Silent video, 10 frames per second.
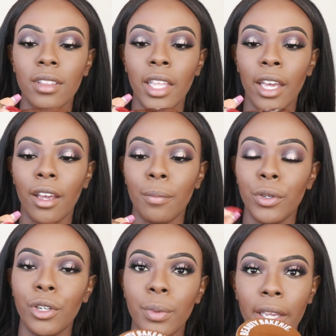They're
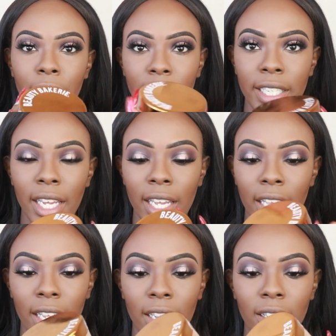BeautyBakerie,
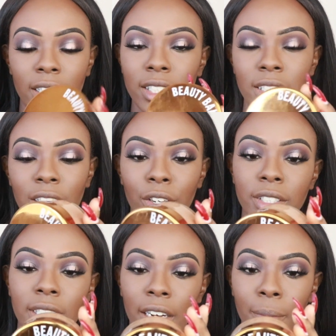and this is their
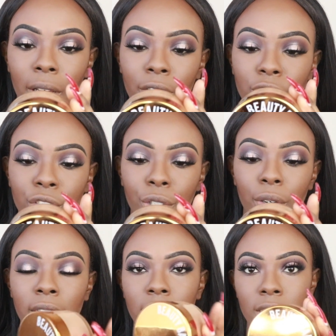setting powder
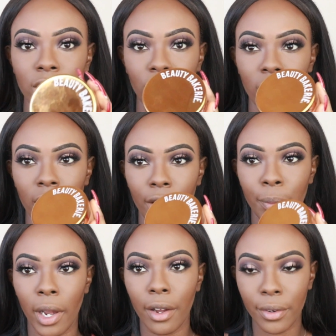too, and this is in the
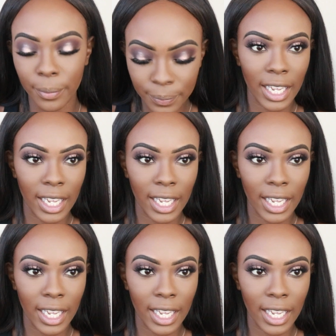color brown.